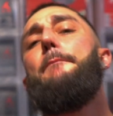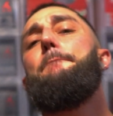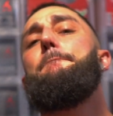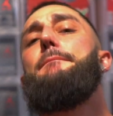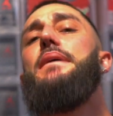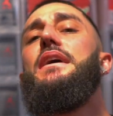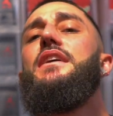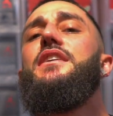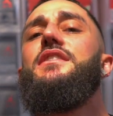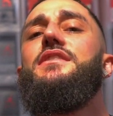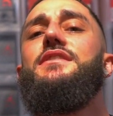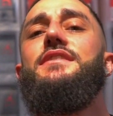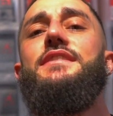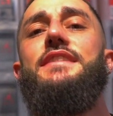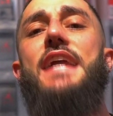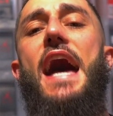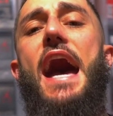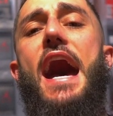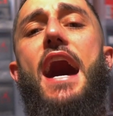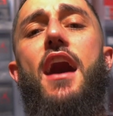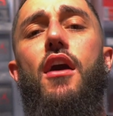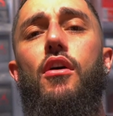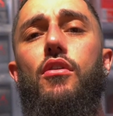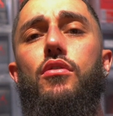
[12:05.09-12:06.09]
Because
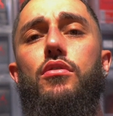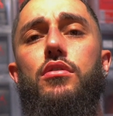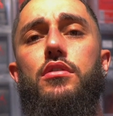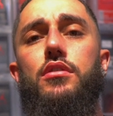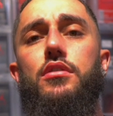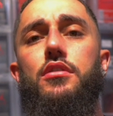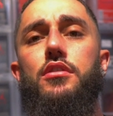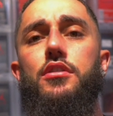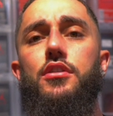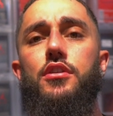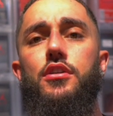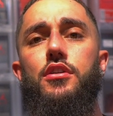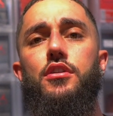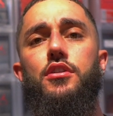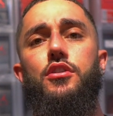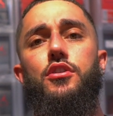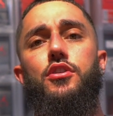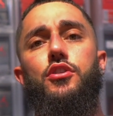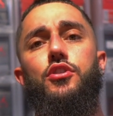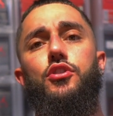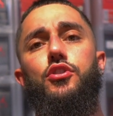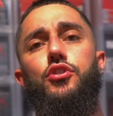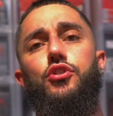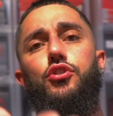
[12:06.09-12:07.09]
now
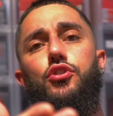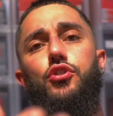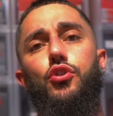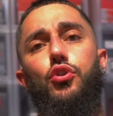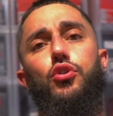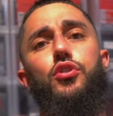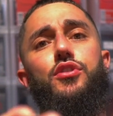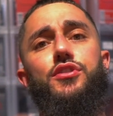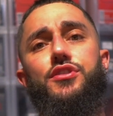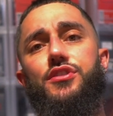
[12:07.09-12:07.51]
you're